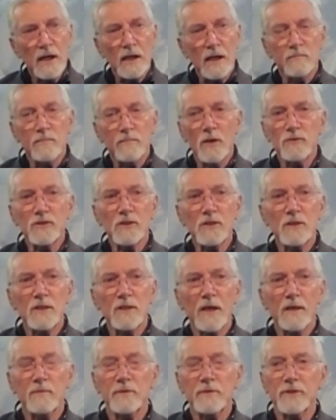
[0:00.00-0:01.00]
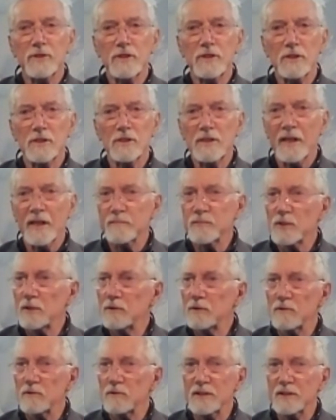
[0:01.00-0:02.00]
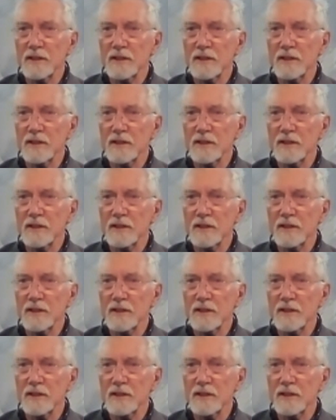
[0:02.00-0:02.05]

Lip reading: And most of that was just absolute